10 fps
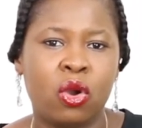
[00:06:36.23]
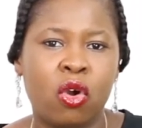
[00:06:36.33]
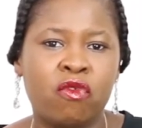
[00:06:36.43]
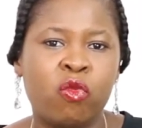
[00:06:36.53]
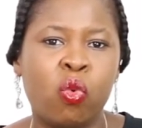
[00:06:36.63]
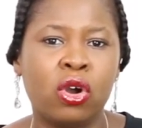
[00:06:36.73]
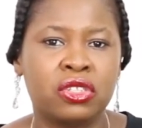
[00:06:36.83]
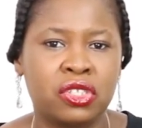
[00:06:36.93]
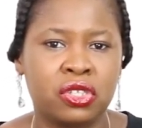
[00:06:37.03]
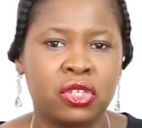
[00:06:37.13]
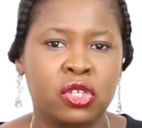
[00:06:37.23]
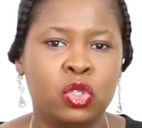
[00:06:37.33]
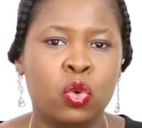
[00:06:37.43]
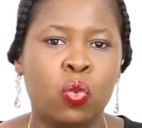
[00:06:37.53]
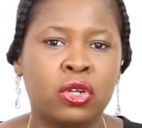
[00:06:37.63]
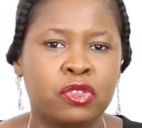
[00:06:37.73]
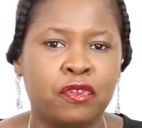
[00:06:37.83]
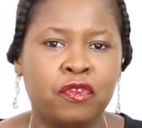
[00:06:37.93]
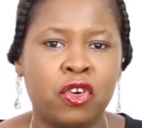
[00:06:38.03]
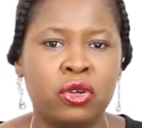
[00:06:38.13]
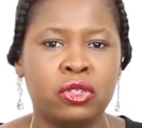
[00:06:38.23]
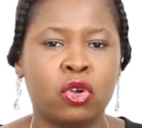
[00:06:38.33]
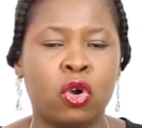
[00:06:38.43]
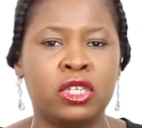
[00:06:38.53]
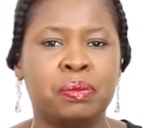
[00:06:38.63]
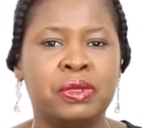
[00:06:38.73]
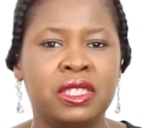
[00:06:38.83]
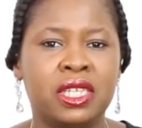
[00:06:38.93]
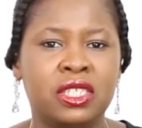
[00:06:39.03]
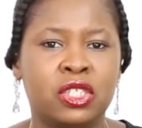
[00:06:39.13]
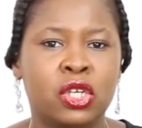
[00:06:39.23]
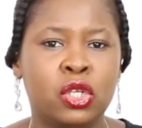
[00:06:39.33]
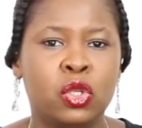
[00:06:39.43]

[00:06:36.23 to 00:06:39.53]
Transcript: of what you want to fund or the business